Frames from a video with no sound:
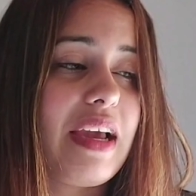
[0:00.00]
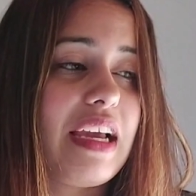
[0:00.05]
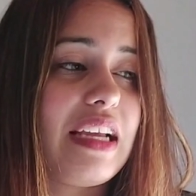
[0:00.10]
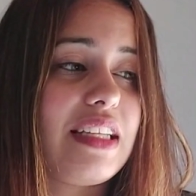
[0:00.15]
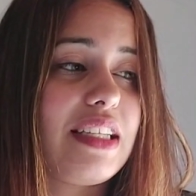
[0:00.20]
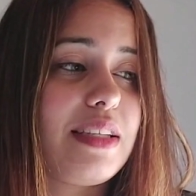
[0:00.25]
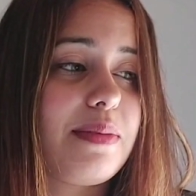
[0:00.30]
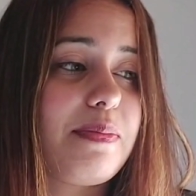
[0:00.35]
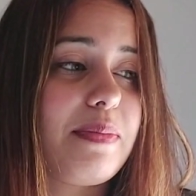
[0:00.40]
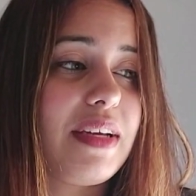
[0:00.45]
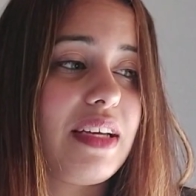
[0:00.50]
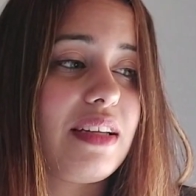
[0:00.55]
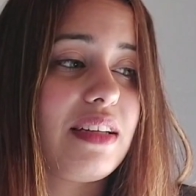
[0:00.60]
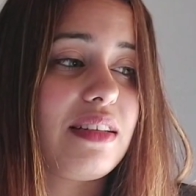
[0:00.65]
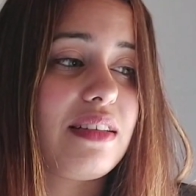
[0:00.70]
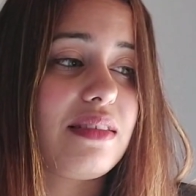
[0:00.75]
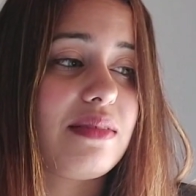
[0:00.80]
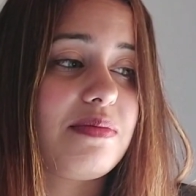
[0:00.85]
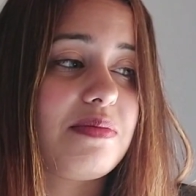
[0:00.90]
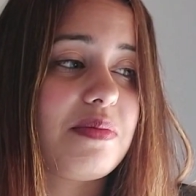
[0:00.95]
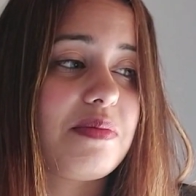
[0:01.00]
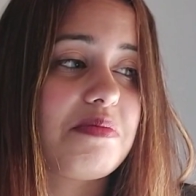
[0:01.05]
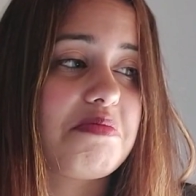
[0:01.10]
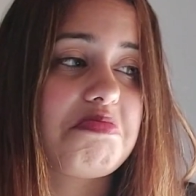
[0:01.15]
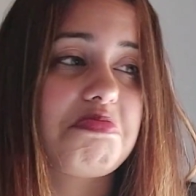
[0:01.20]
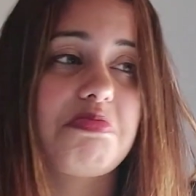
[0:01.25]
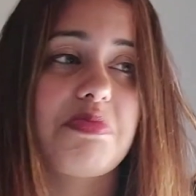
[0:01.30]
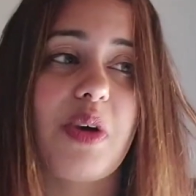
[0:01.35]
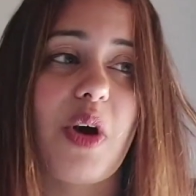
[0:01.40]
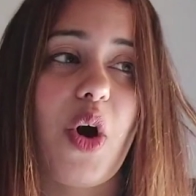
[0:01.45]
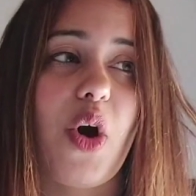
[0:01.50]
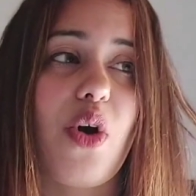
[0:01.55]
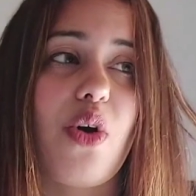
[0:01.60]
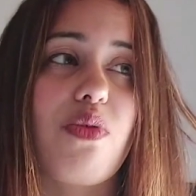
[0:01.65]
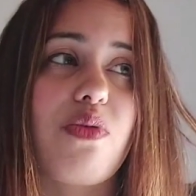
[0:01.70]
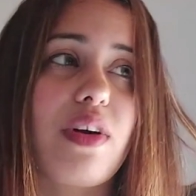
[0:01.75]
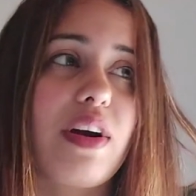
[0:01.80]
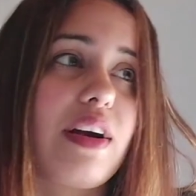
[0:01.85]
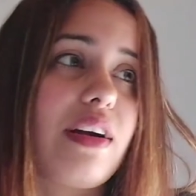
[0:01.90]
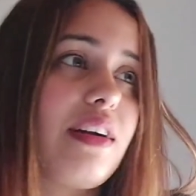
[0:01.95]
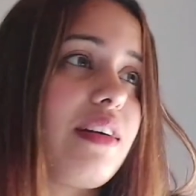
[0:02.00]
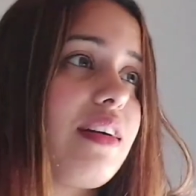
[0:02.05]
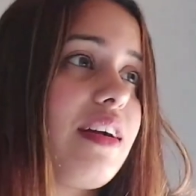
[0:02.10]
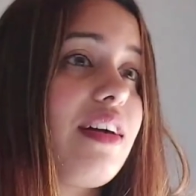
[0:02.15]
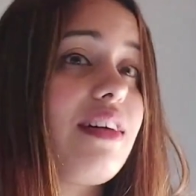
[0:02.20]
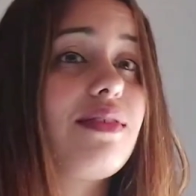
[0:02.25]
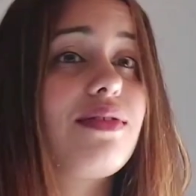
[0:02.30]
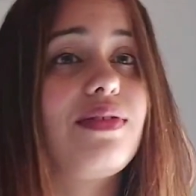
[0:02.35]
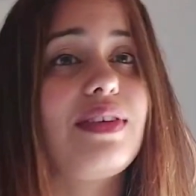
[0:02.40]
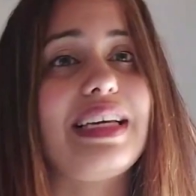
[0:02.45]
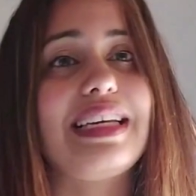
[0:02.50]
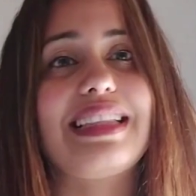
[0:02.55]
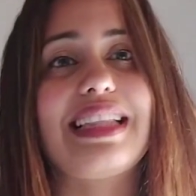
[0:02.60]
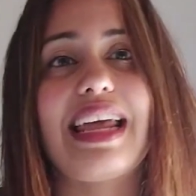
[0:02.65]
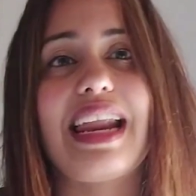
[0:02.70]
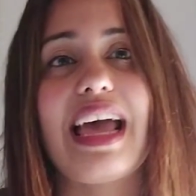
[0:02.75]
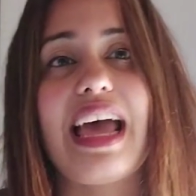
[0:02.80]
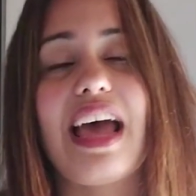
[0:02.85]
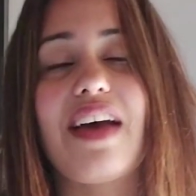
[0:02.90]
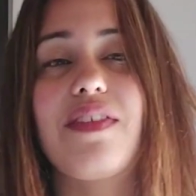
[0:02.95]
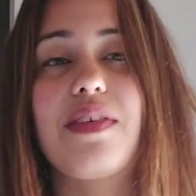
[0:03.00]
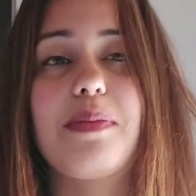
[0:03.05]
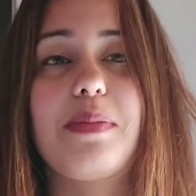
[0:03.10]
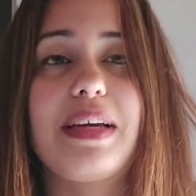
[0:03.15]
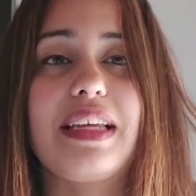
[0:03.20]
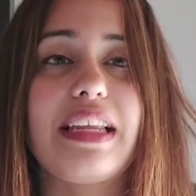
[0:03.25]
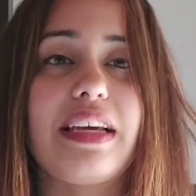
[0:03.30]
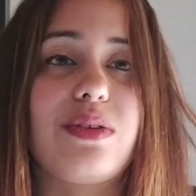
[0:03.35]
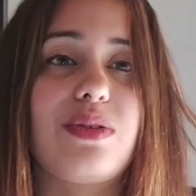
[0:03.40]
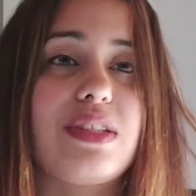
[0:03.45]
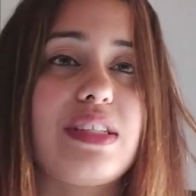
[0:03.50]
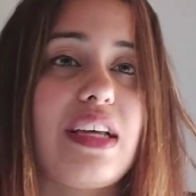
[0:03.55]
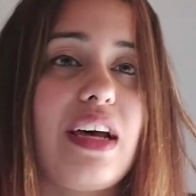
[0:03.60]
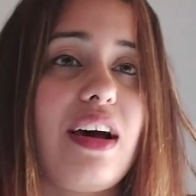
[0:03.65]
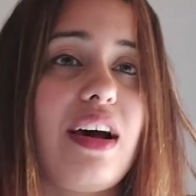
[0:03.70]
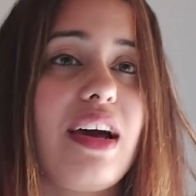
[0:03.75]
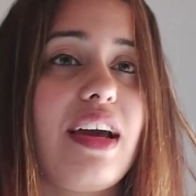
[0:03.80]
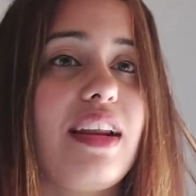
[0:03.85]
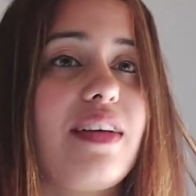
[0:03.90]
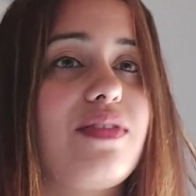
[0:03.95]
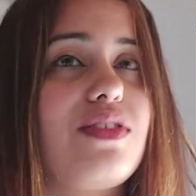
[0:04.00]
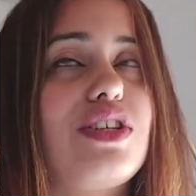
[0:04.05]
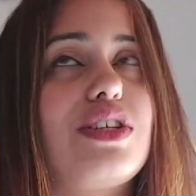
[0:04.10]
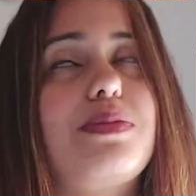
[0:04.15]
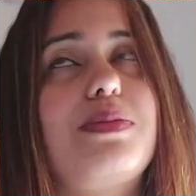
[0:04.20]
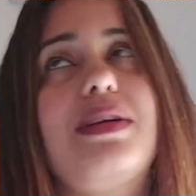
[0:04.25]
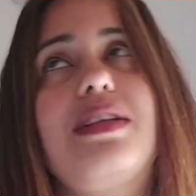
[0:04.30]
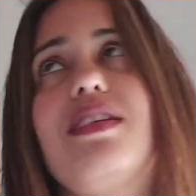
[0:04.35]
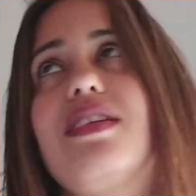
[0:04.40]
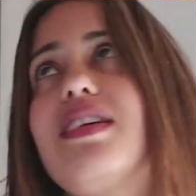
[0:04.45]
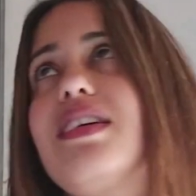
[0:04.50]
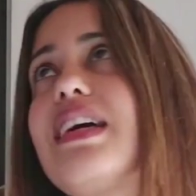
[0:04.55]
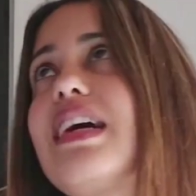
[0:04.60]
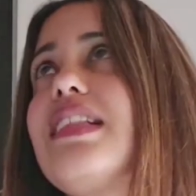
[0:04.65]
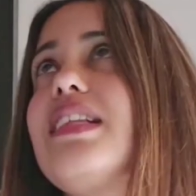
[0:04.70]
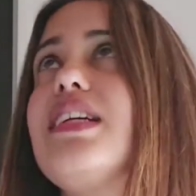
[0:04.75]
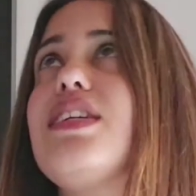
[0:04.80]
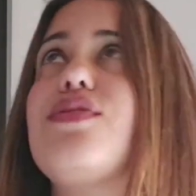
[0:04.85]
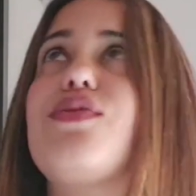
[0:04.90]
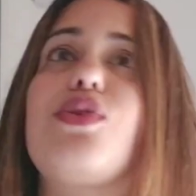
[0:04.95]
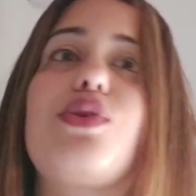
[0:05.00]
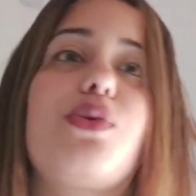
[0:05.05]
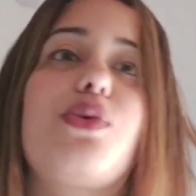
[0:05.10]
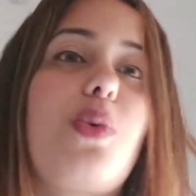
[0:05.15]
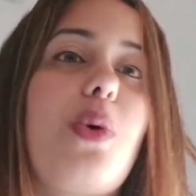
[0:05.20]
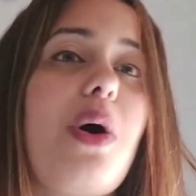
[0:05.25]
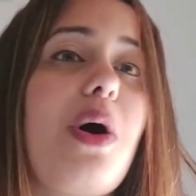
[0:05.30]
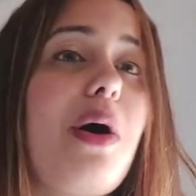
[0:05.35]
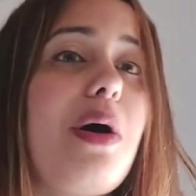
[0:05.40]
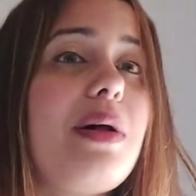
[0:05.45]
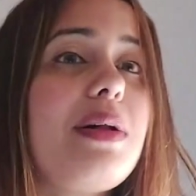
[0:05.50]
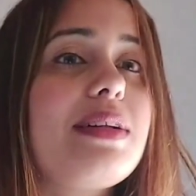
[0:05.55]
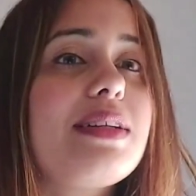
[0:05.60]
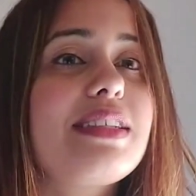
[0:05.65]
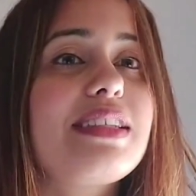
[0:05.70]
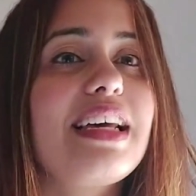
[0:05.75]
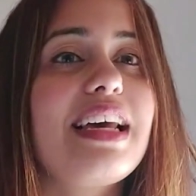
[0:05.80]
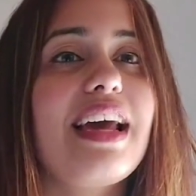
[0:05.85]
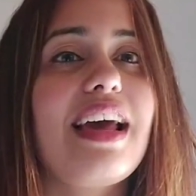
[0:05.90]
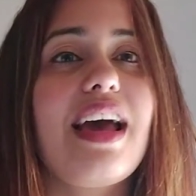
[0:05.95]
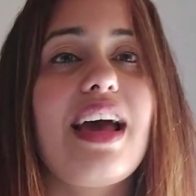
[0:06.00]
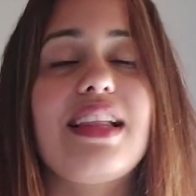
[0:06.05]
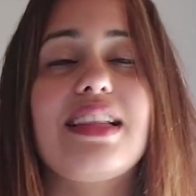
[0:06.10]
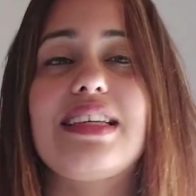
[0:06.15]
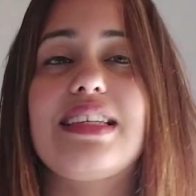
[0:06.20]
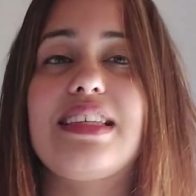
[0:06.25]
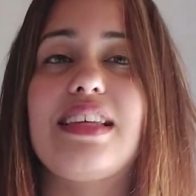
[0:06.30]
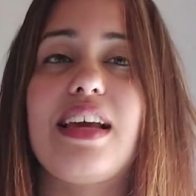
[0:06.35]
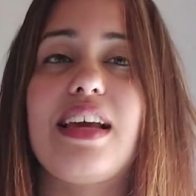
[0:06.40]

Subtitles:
It's been over a week that I haven't been outside. I've just been looking at these four walls, the